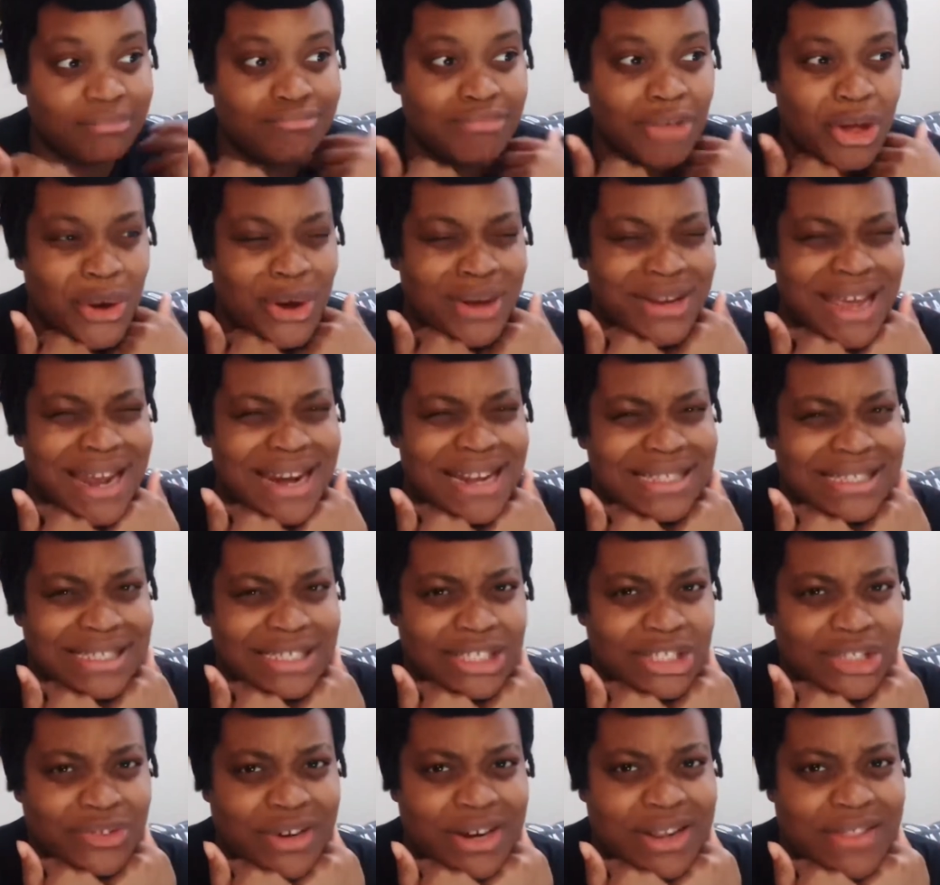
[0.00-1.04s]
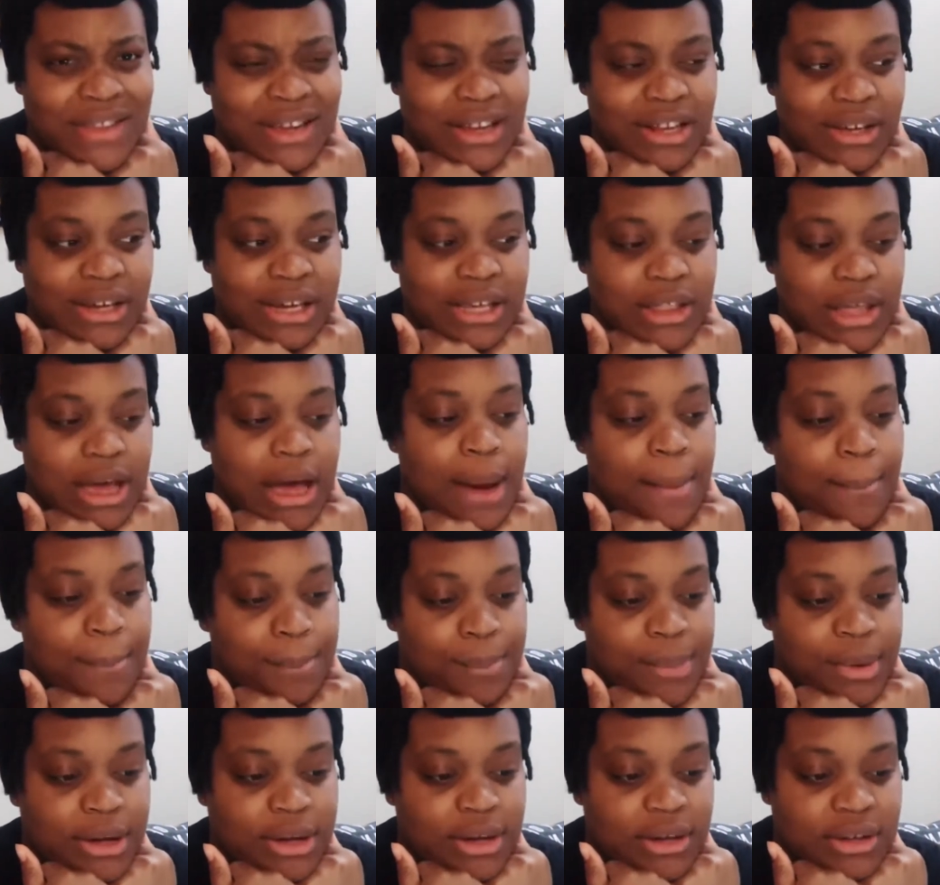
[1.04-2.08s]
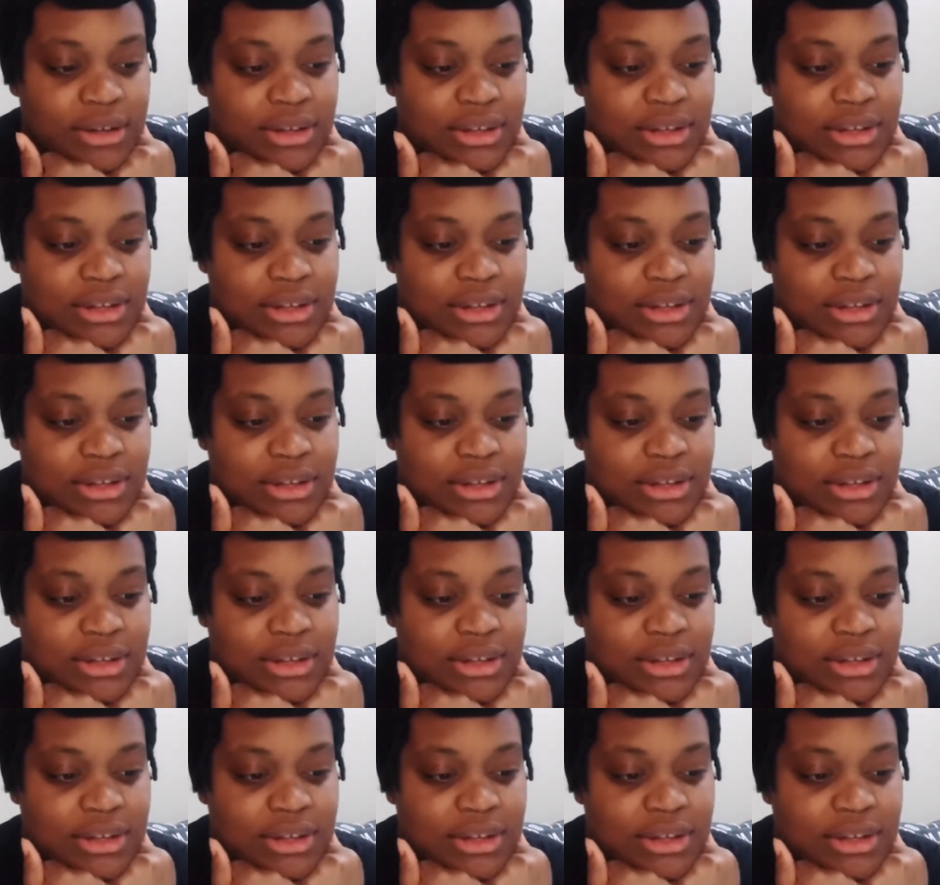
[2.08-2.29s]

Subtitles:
No analysis or anything like that, but